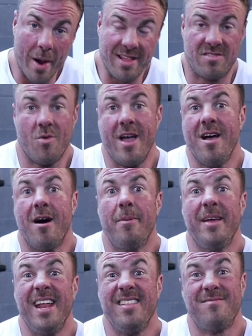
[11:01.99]
weight's way up,
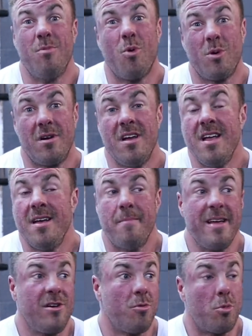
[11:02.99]
and it's more,
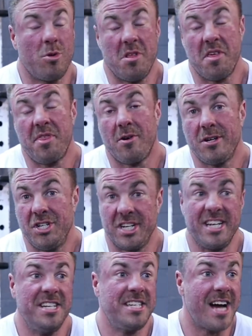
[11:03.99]
make you more
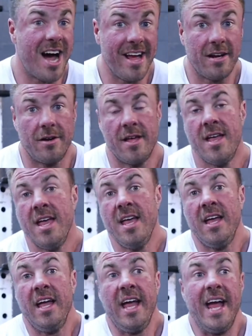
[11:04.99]
lethargic and tired,
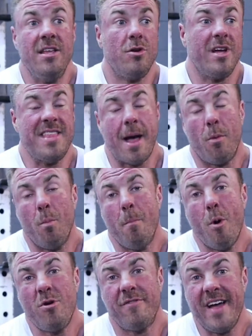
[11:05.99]
and that
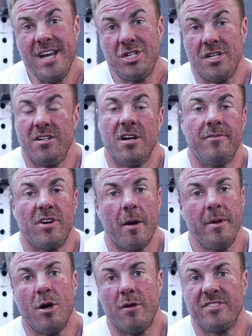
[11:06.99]
motivation
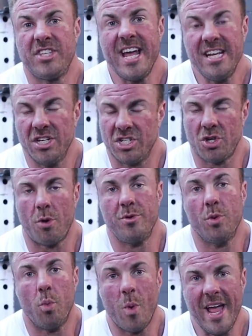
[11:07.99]
coming off stage is starting
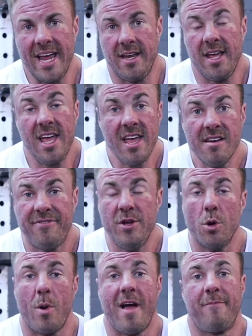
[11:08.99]
to wane if
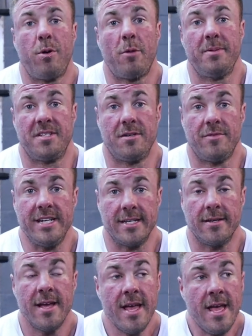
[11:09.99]
you don't have purpose and
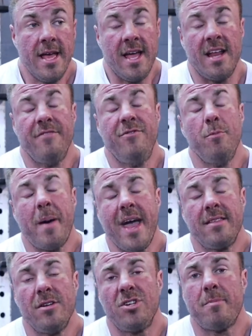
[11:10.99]
reason. And if you pay
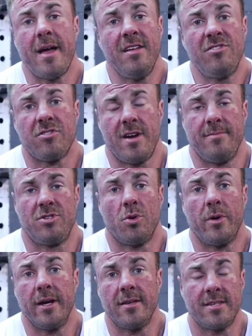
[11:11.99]
attention to my Instagram
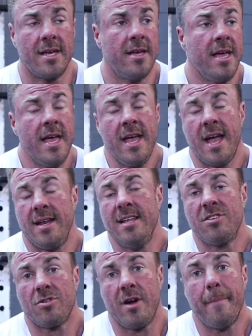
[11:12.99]
stories and
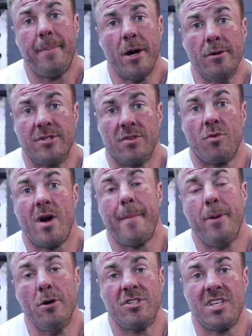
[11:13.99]
Instagram posts of where I
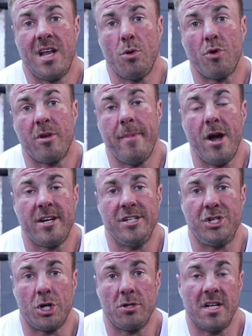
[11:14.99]
posted that North American
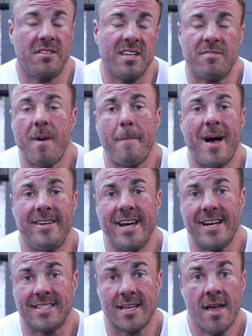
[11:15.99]
shirt that sits by my
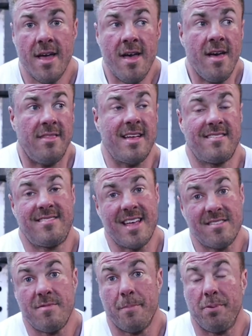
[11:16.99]
desk that
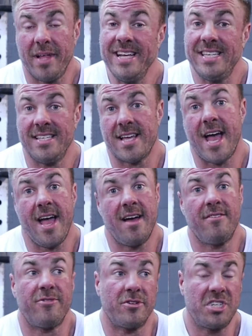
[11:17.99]
says the placings I
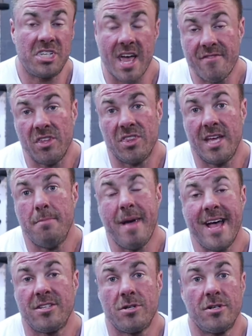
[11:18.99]
had for 7th in
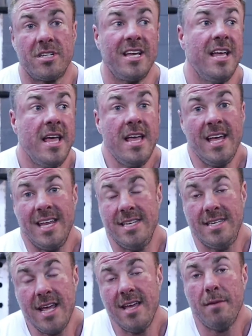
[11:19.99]
Masters
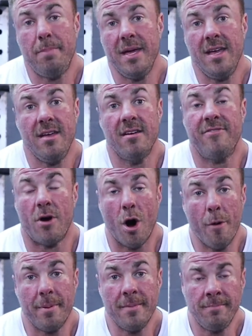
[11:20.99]
and D&P for
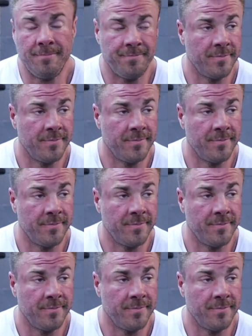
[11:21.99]
Open,